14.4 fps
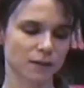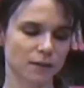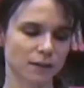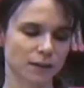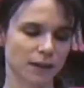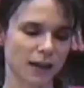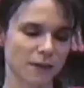
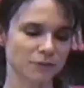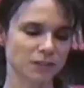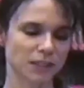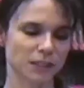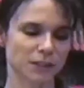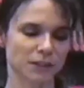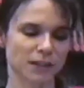The
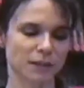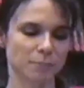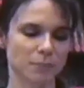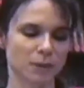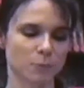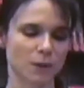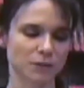cafeteria at
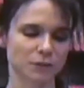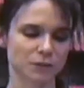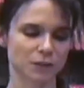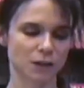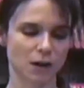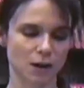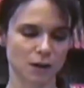
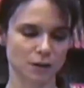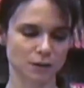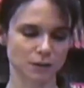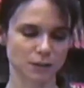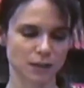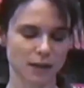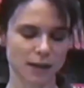Midwestern
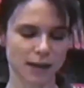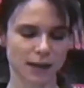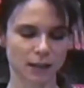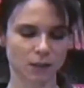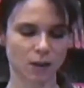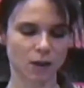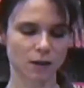Cars had
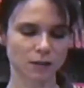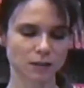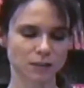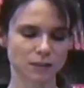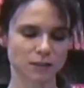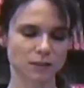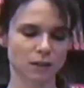long
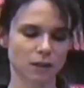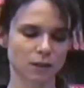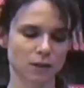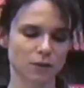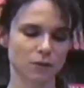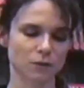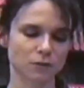since
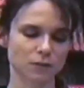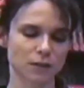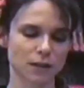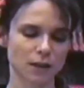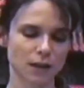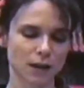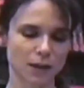closed,
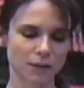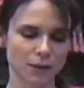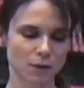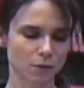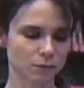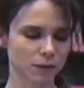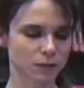and the
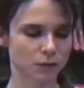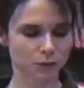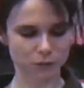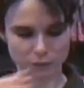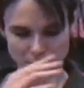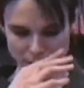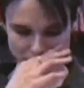only
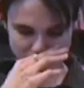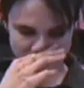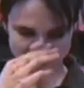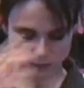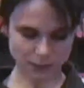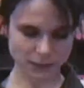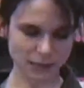2
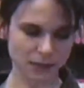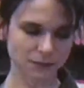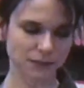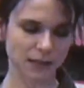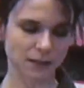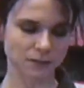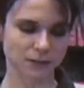restaurants in
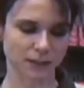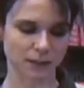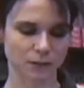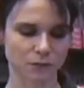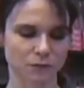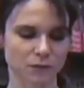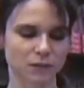downtown St.
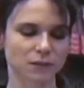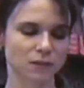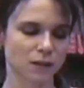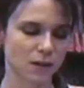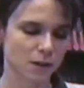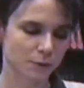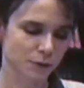Louis
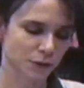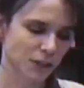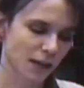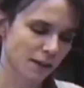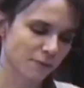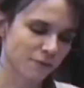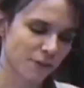were
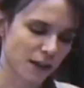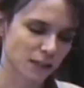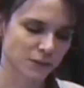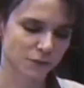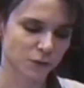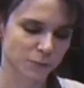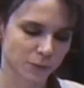chain
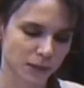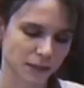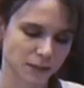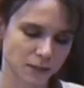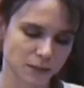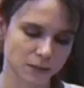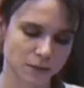fast food
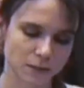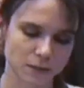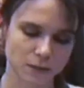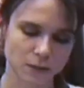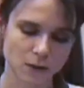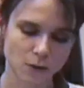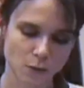places,
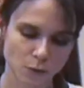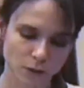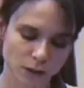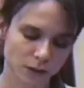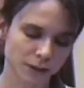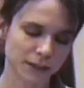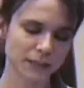or
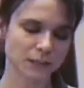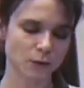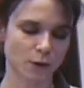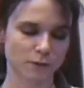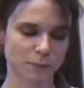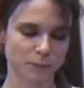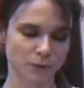elite
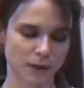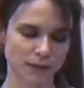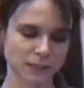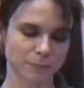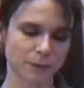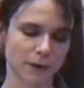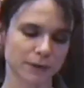
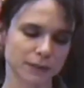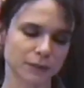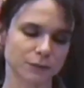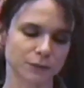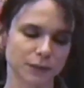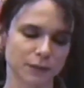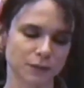overpriced bar and
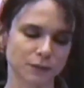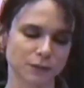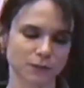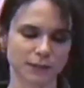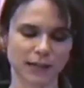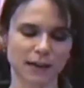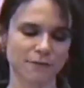grills,
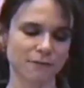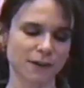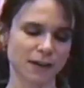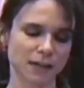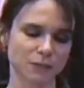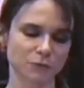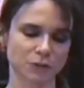or
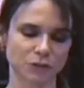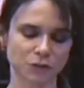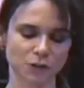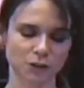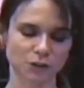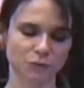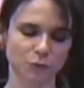cafes which
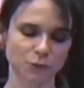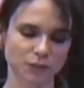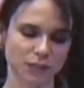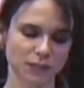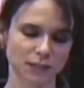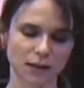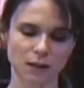charged
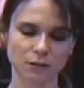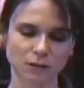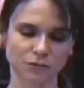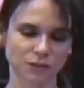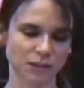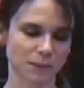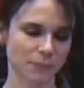$14
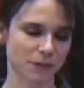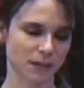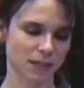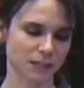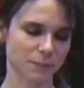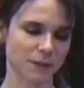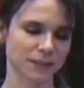for something
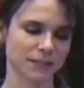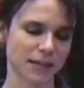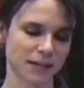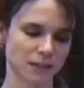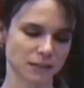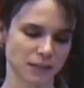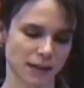as
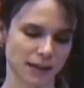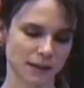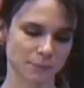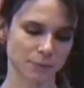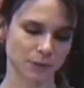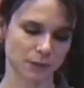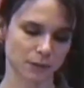mundane as a
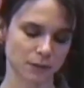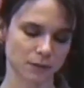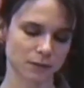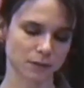hamburger.